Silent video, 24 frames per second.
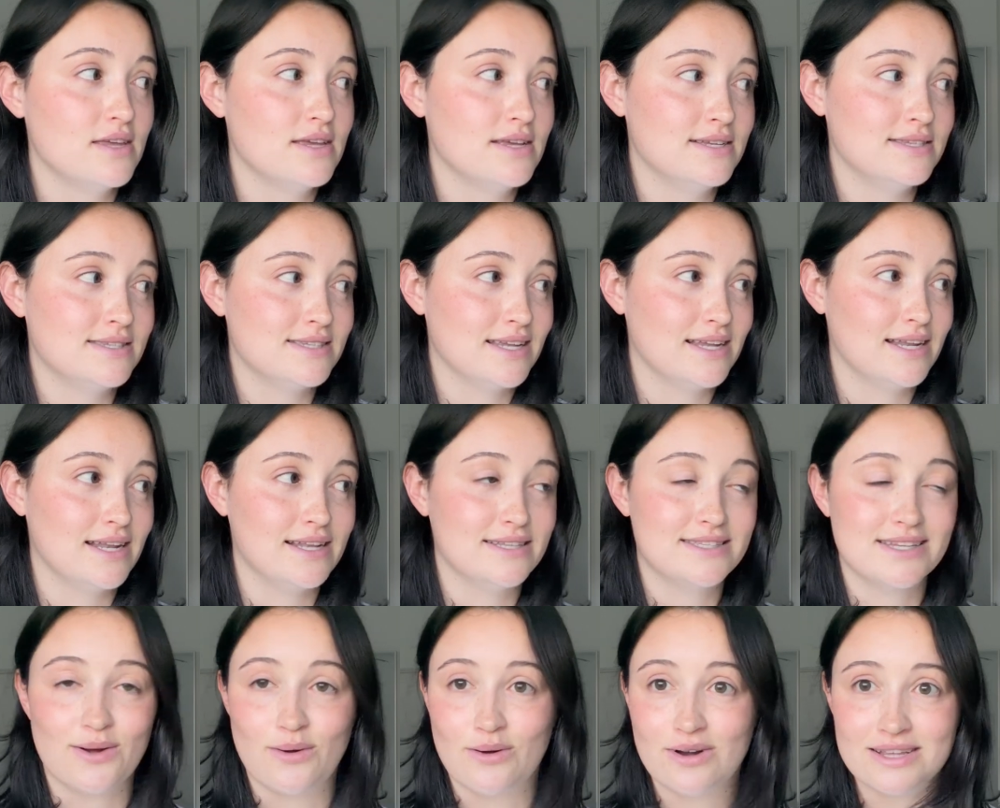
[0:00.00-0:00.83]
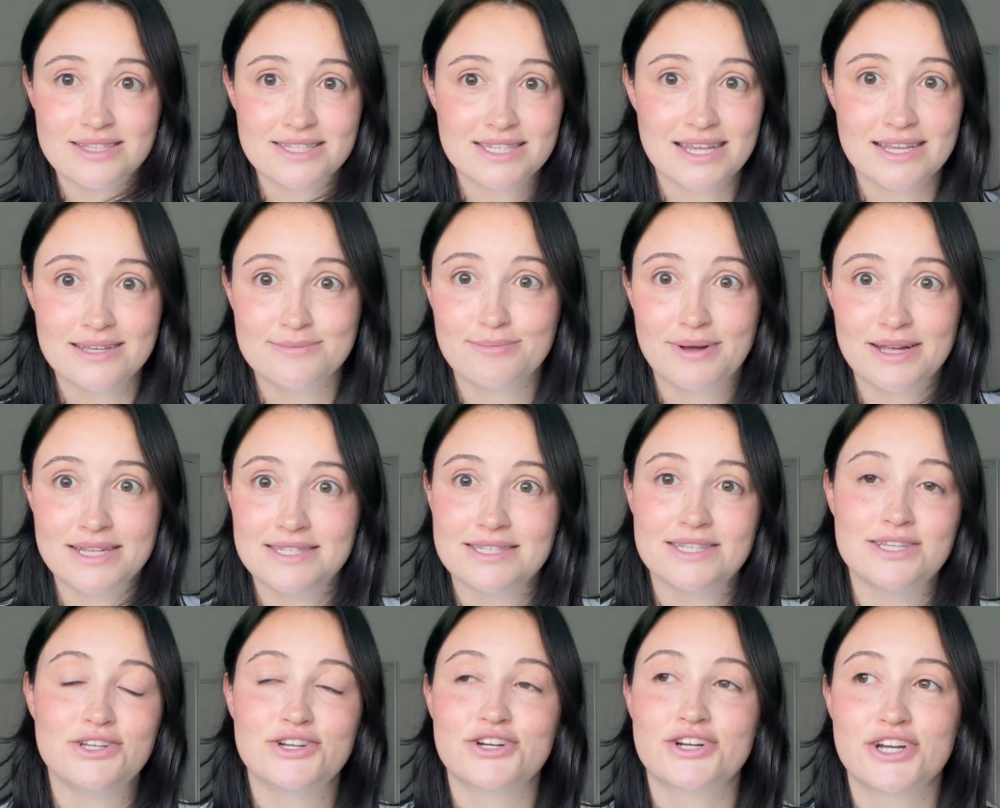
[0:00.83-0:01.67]
since I want to say my
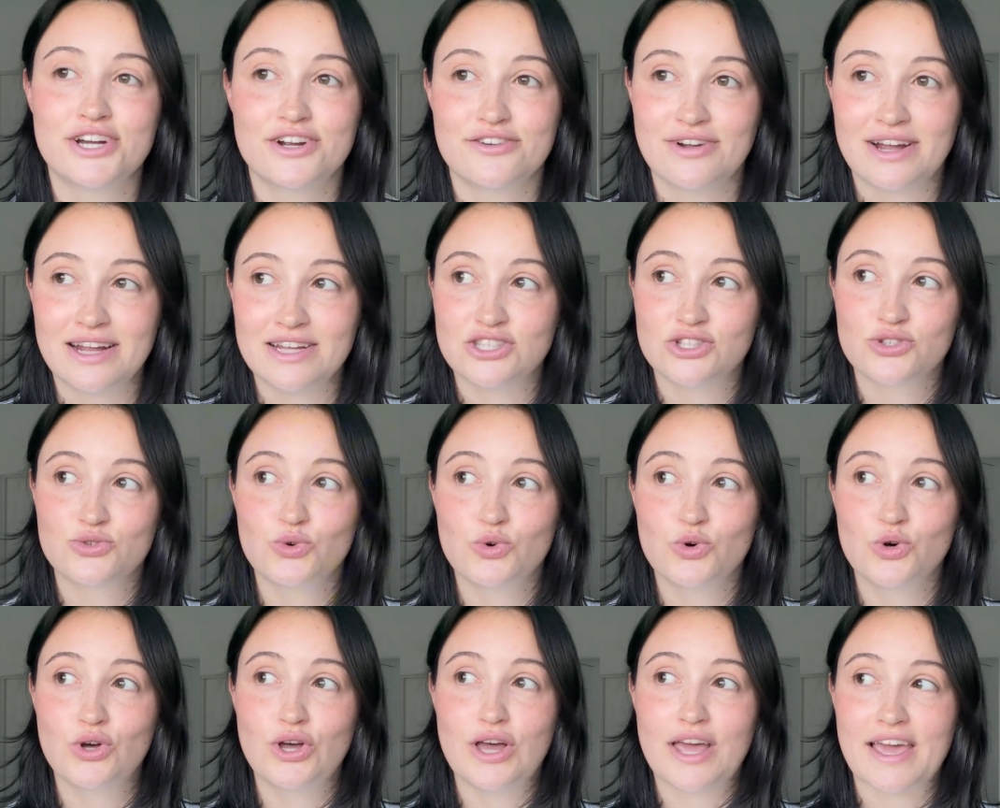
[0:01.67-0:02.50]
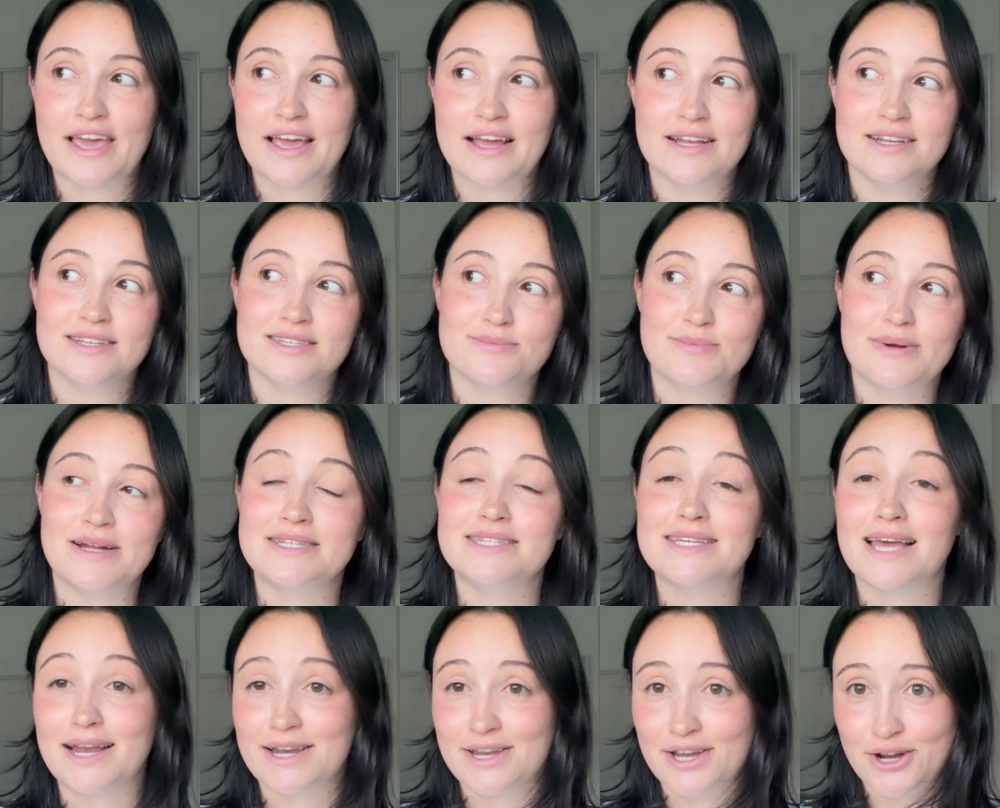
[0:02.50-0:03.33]
senior year of high school, and my
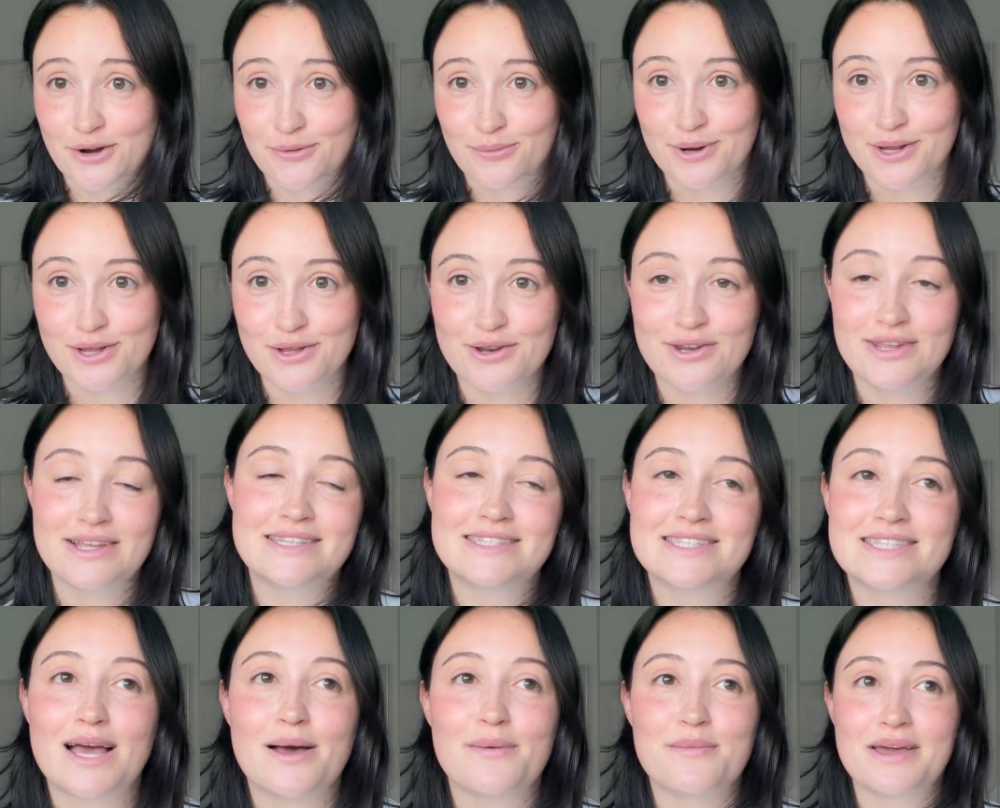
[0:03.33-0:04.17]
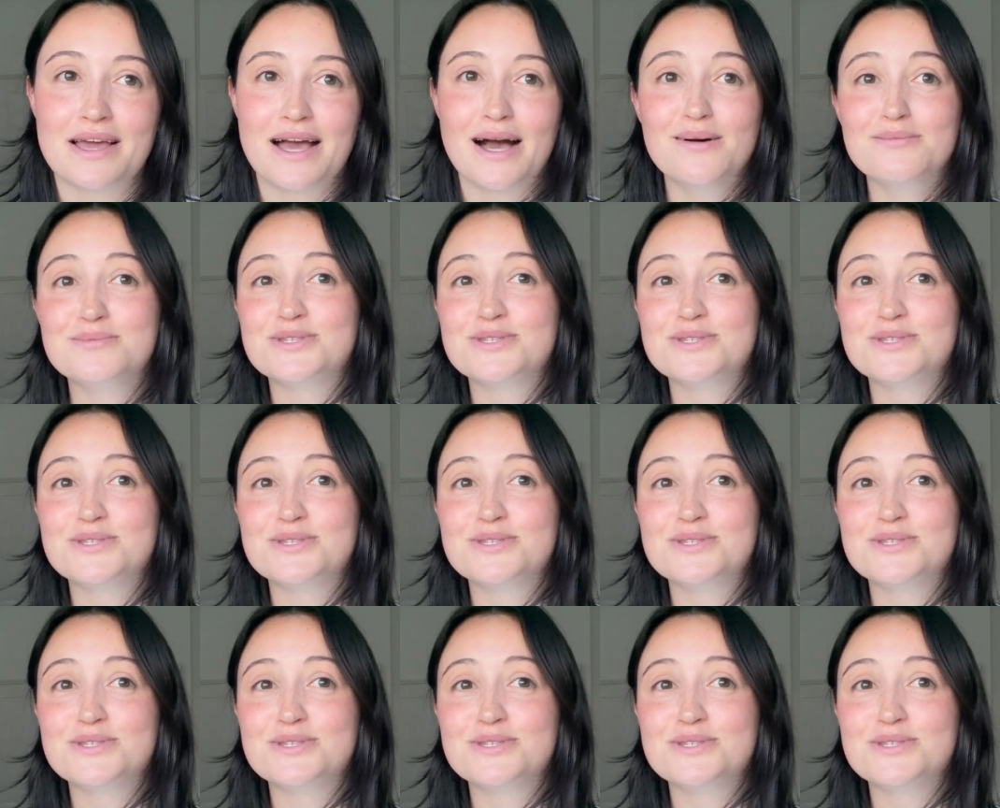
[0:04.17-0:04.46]
10-year reunion's coming up.